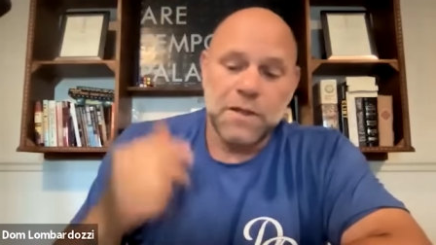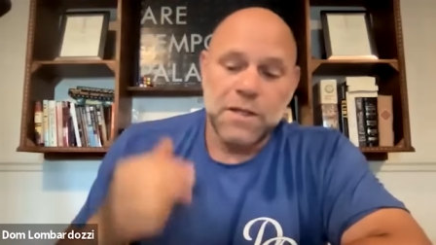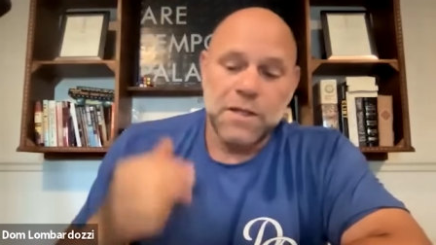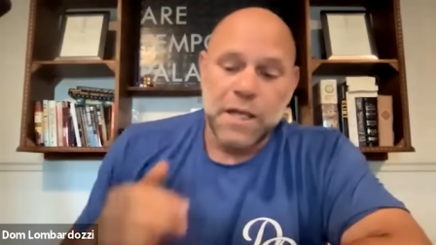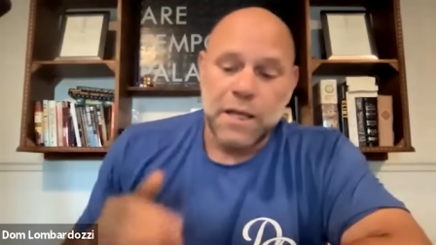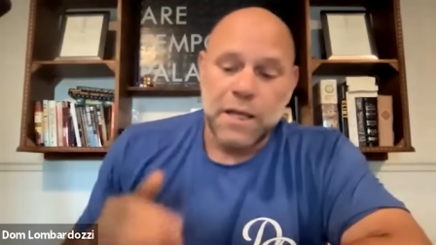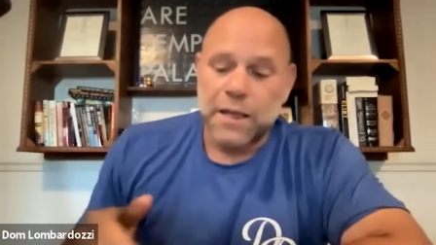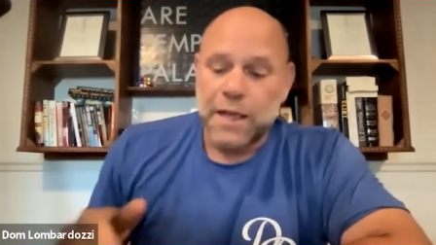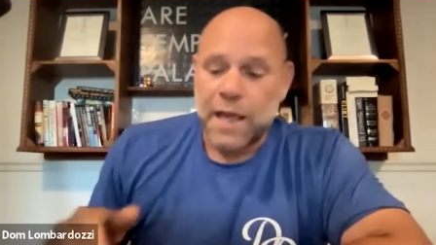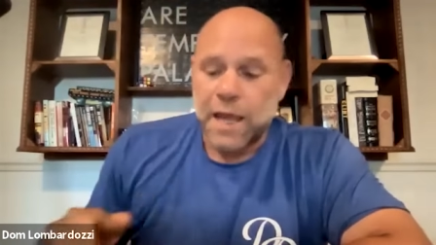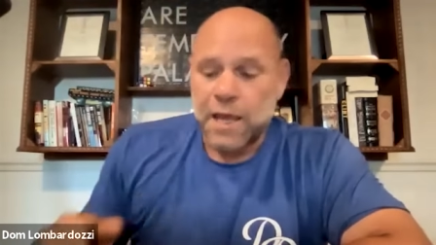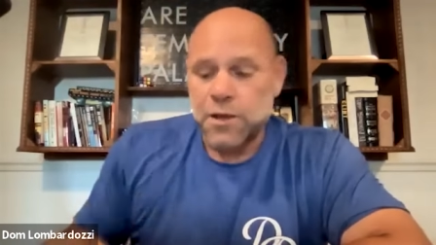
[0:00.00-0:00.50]

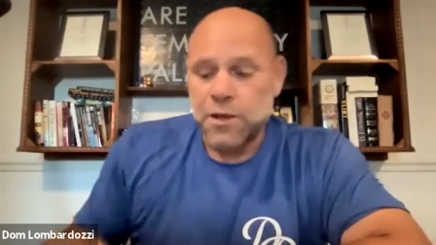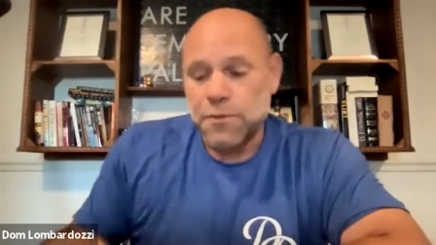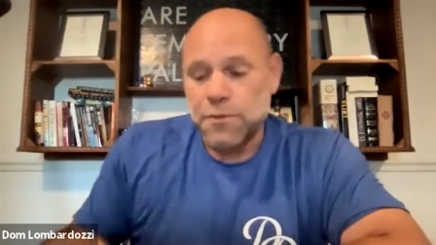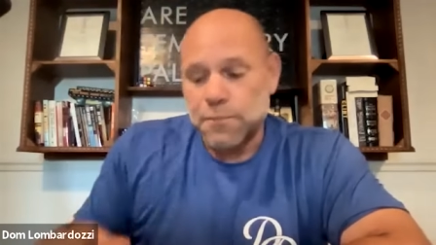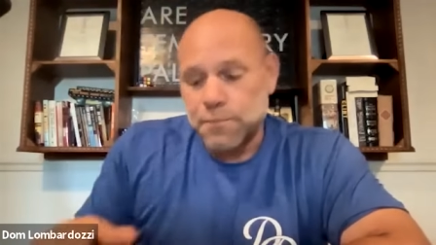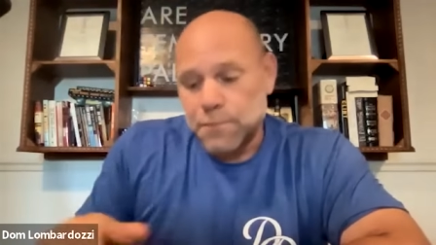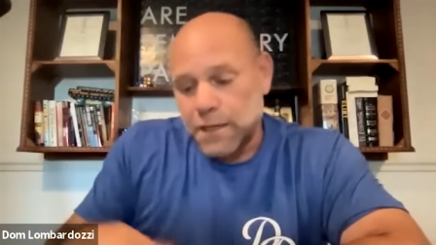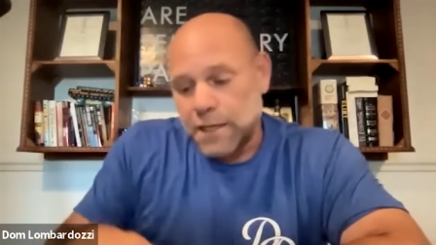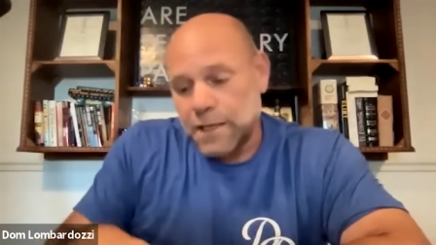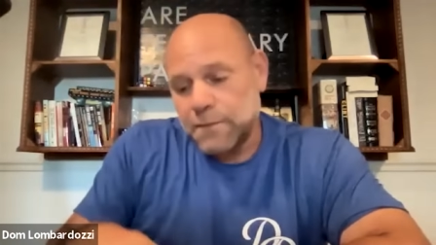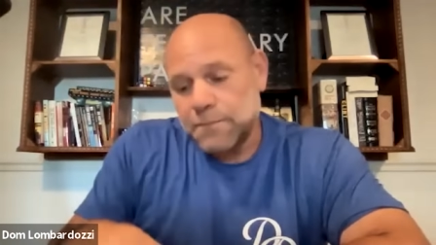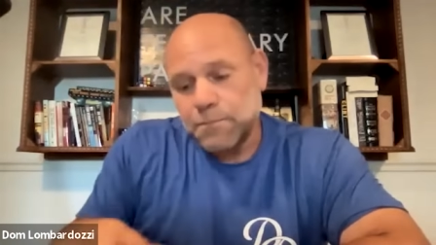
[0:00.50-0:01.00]
said, can you
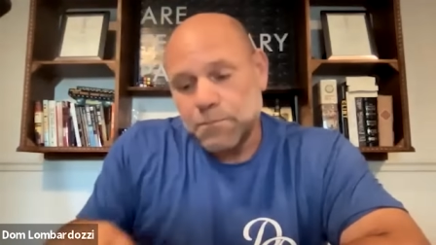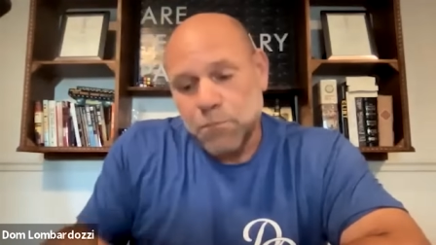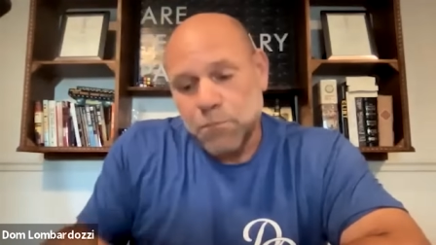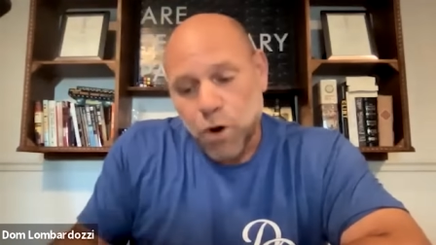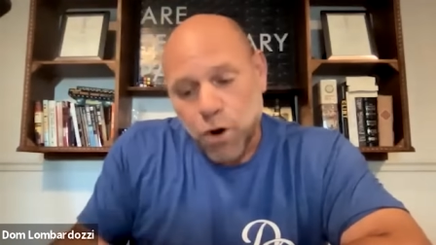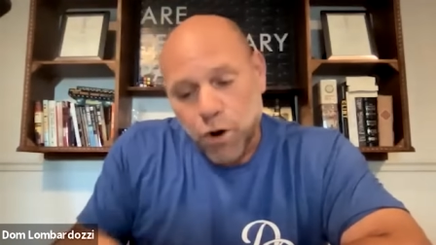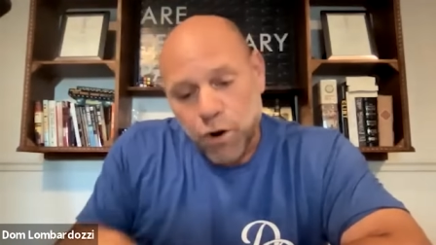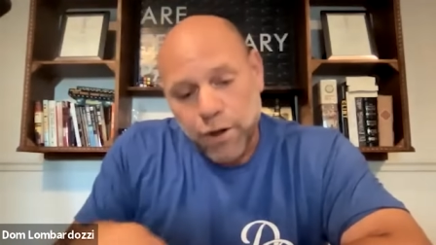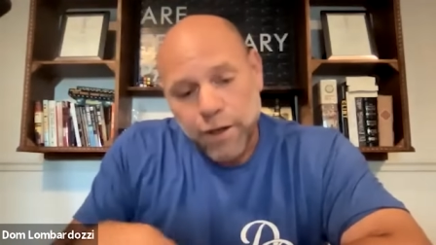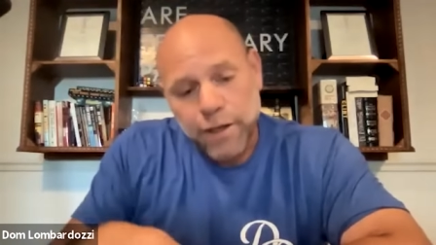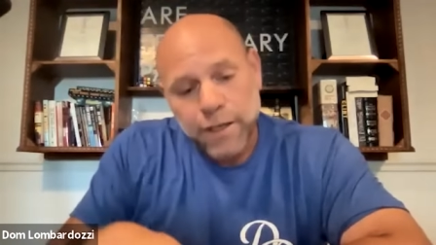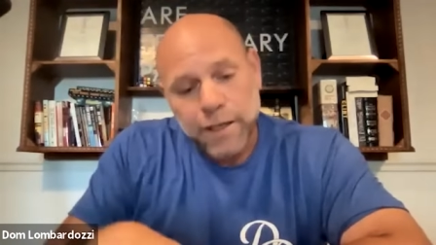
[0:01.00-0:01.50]
meet
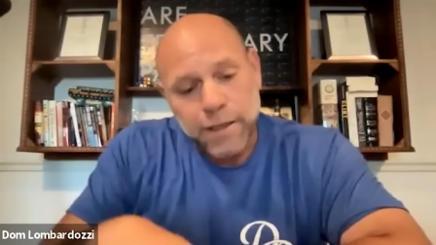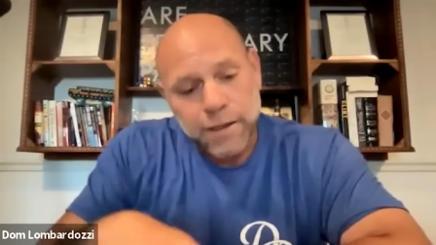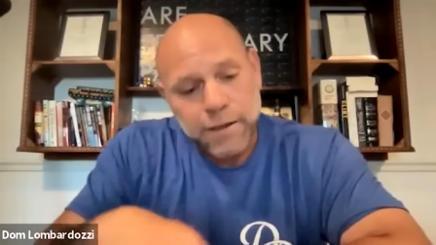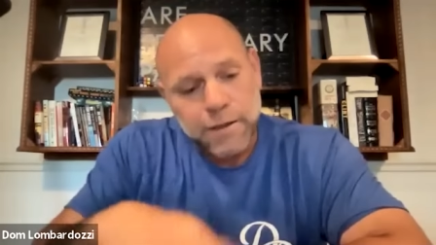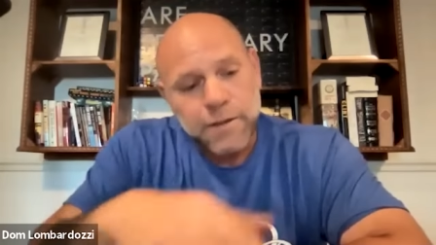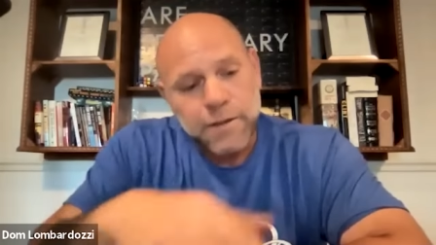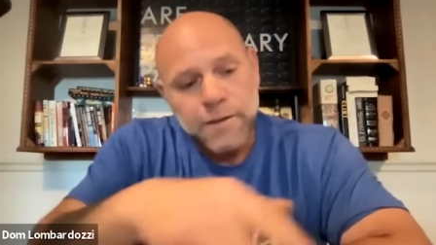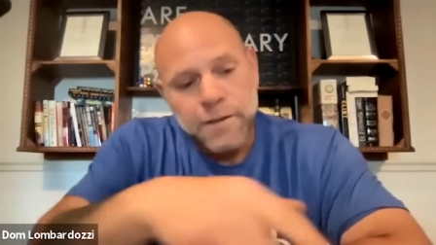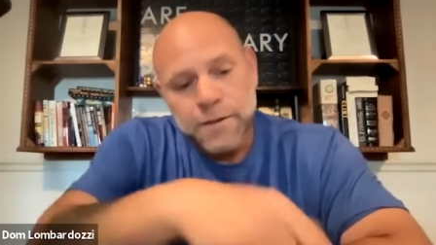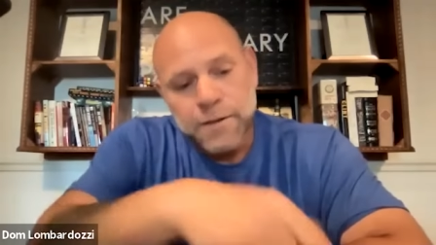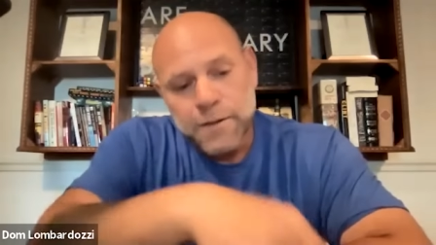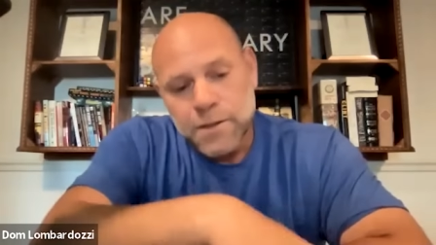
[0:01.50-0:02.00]

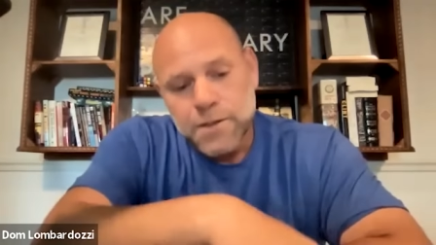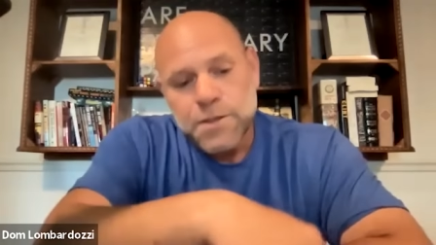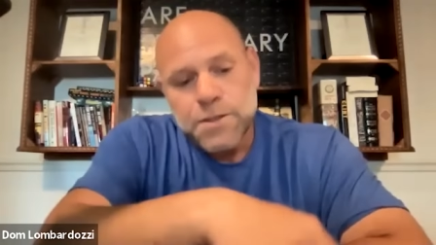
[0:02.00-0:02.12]
Marty,